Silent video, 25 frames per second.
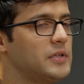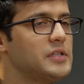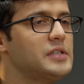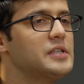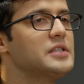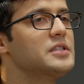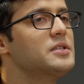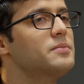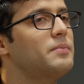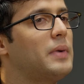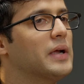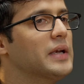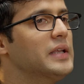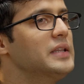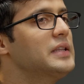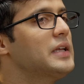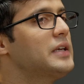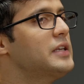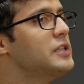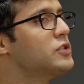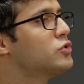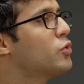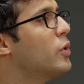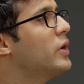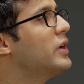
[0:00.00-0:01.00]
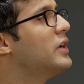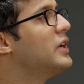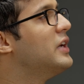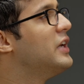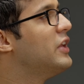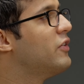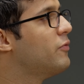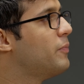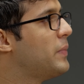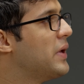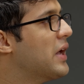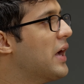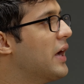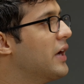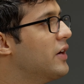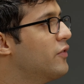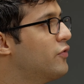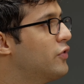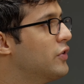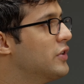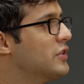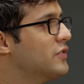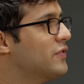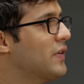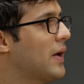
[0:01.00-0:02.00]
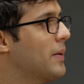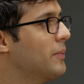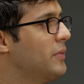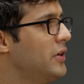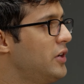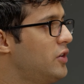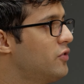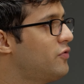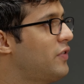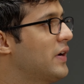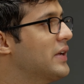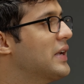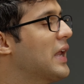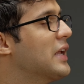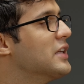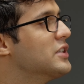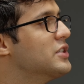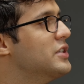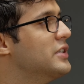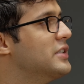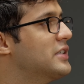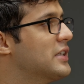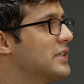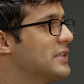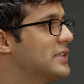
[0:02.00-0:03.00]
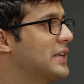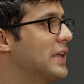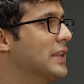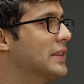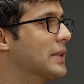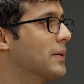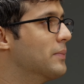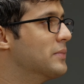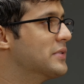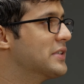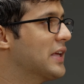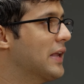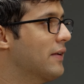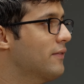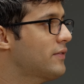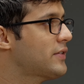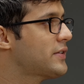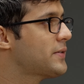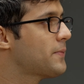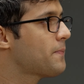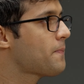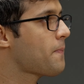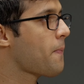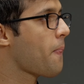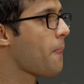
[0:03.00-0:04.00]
this is the money that he's going to leave behind for his family to financially sustain themselves.